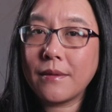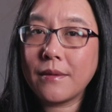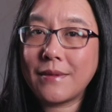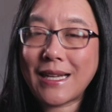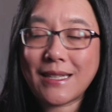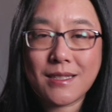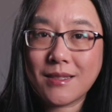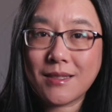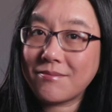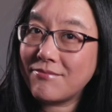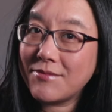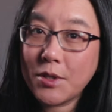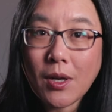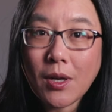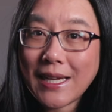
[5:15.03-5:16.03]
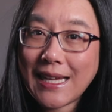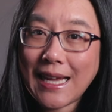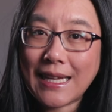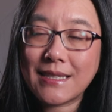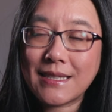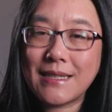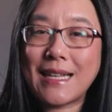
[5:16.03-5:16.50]
That's not a
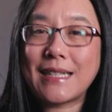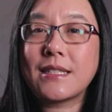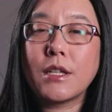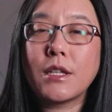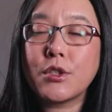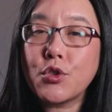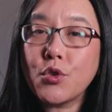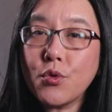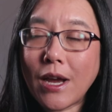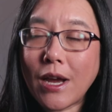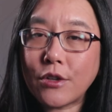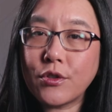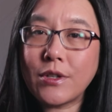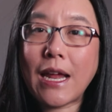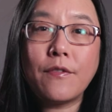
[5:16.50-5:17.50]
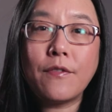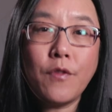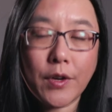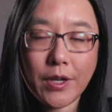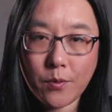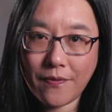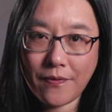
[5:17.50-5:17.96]
guess. That's
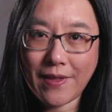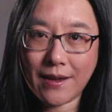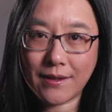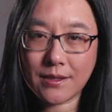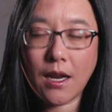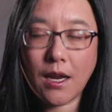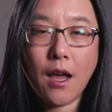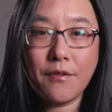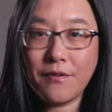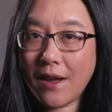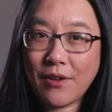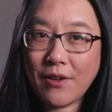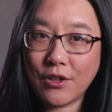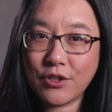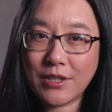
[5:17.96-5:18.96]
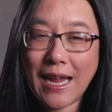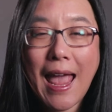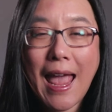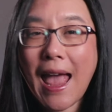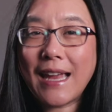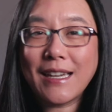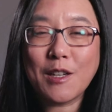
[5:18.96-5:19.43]

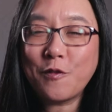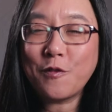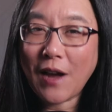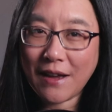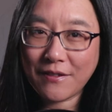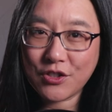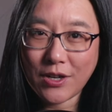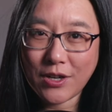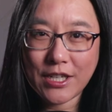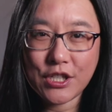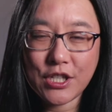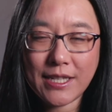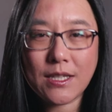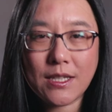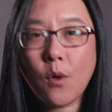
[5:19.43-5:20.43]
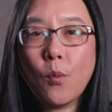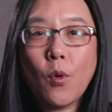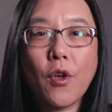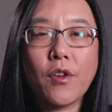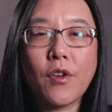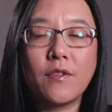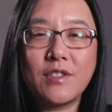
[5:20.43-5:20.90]
241,505 strategies
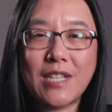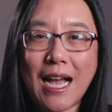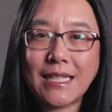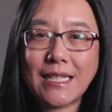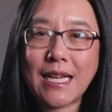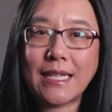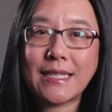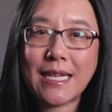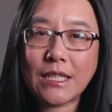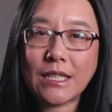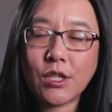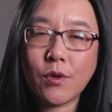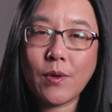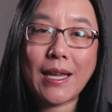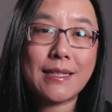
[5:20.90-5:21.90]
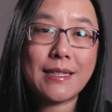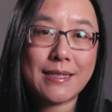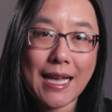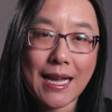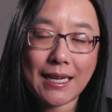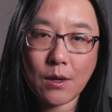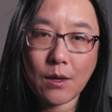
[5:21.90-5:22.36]
worth of data telling you
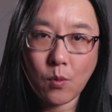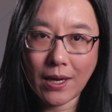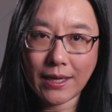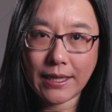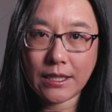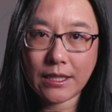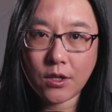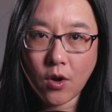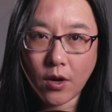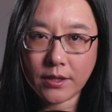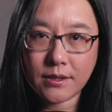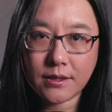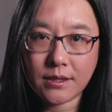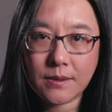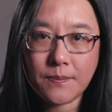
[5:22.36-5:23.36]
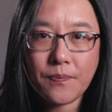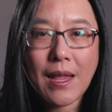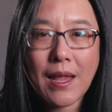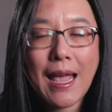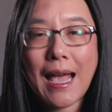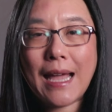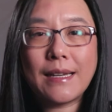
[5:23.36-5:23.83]
exactly what it costs.
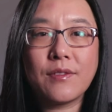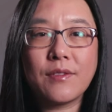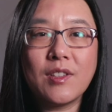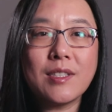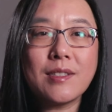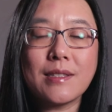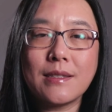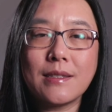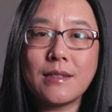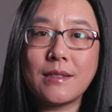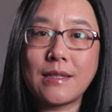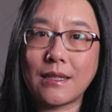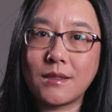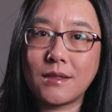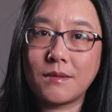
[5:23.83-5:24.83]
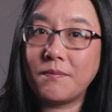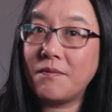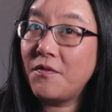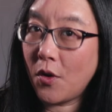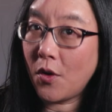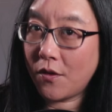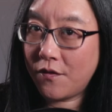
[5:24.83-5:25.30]
And this is just
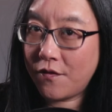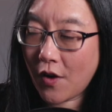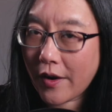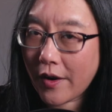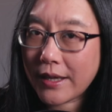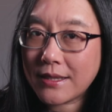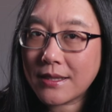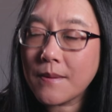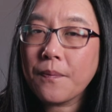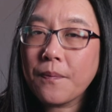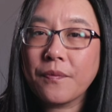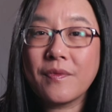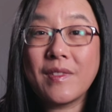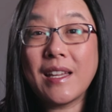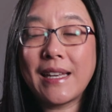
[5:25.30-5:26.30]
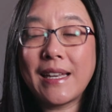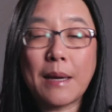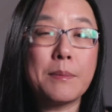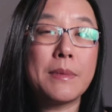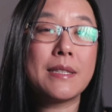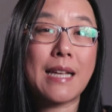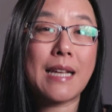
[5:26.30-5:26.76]
for Forex. The
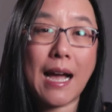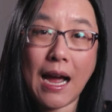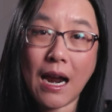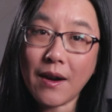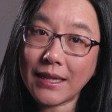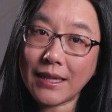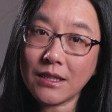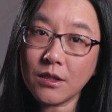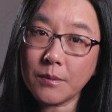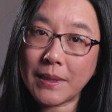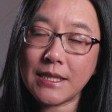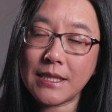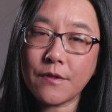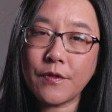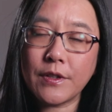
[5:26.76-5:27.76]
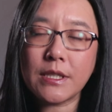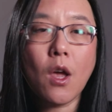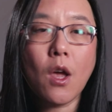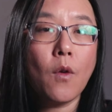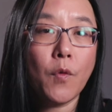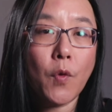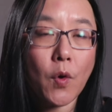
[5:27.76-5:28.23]
numbers are a little bit different
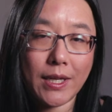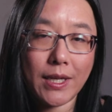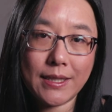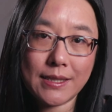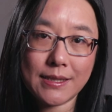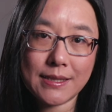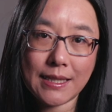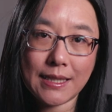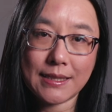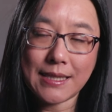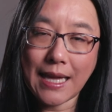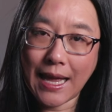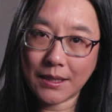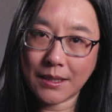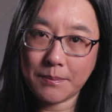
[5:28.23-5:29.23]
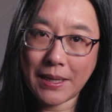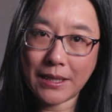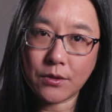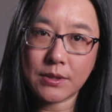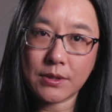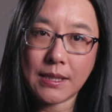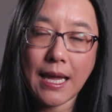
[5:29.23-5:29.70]
for indices and
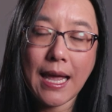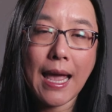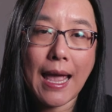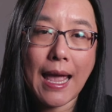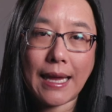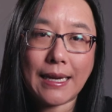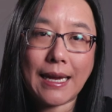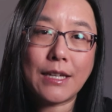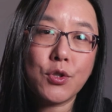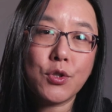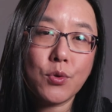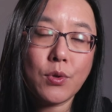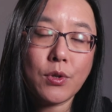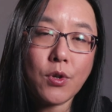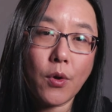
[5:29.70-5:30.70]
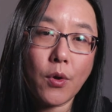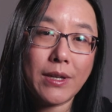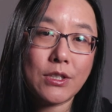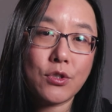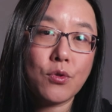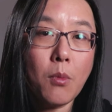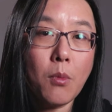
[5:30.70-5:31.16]
metals, and I do go
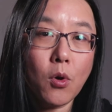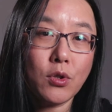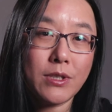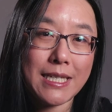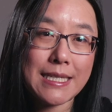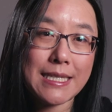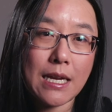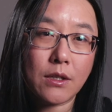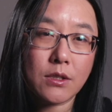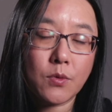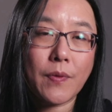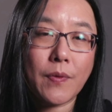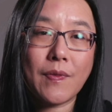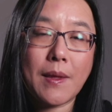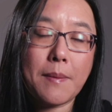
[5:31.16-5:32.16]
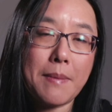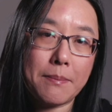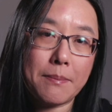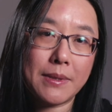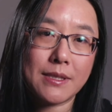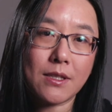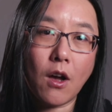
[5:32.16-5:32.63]
into more details with the
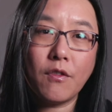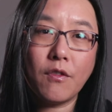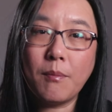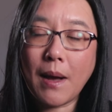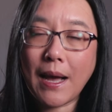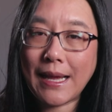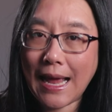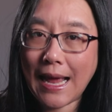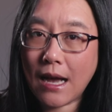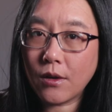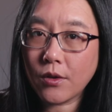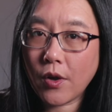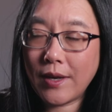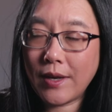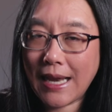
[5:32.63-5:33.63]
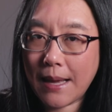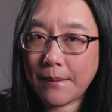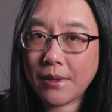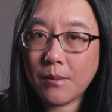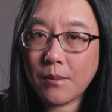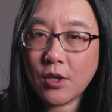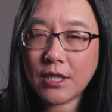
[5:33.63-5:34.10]
members of my Algo Lab
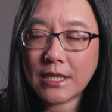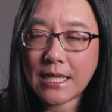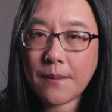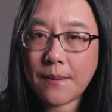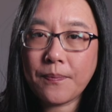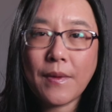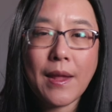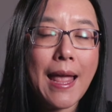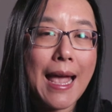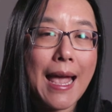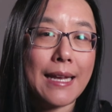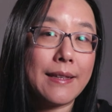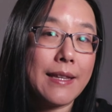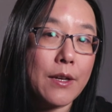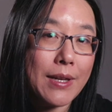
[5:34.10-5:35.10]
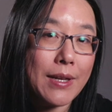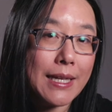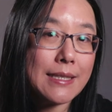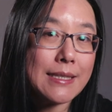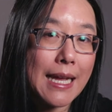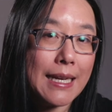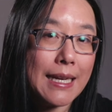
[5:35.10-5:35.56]
community, and there
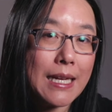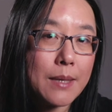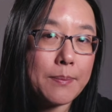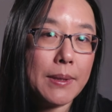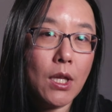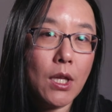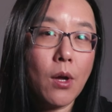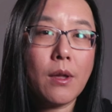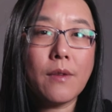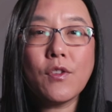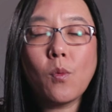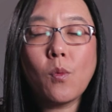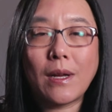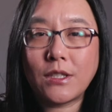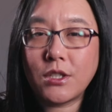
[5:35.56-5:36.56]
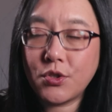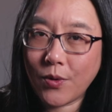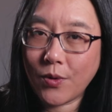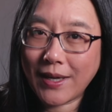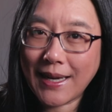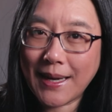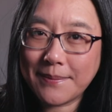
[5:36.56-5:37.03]
is a link below if you want to
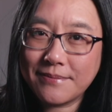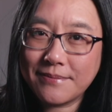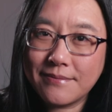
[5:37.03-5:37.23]
join up.